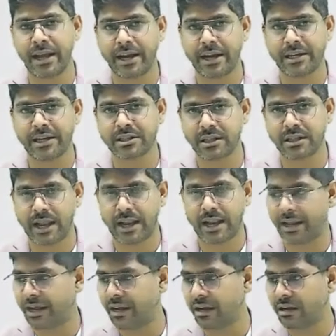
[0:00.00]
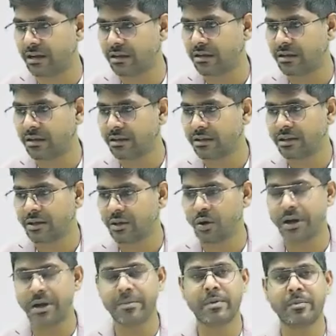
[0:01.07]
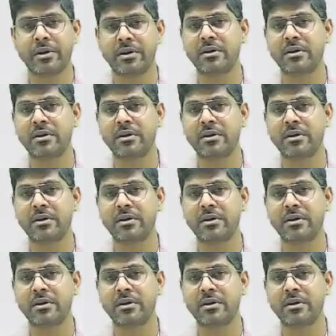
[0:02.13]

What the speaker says: then legal. You don't remember order.